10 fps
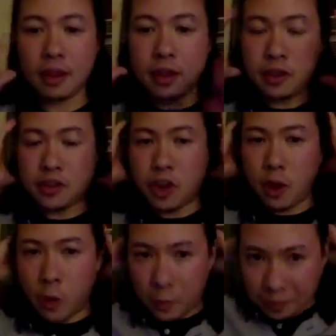
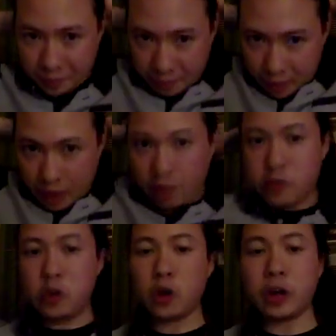So if
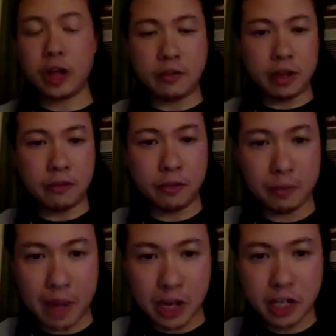you're given
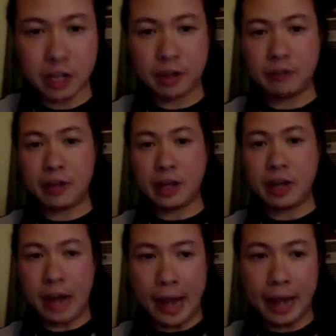information of any
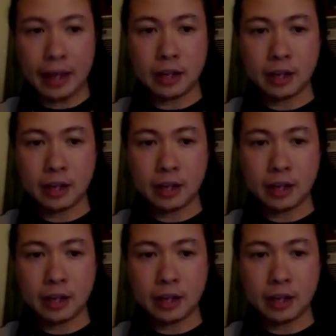kind,